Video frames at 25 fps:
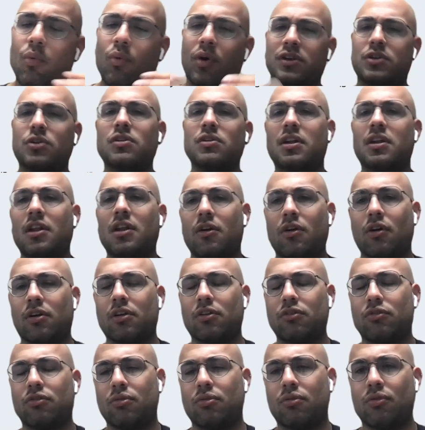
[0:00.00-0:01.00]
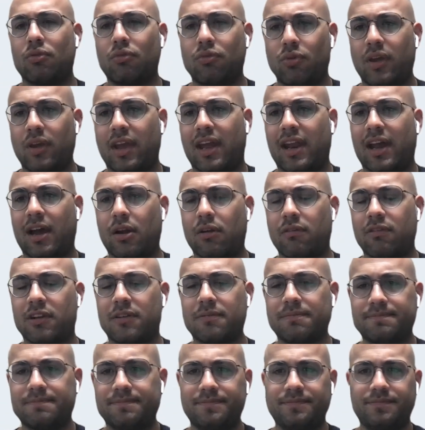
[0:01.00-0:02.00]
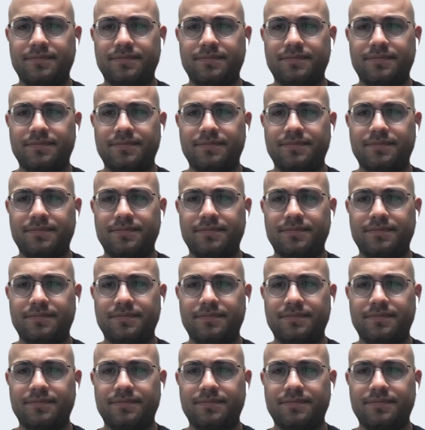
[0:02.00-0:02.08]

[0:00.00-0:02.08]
what you did in order to get out of it.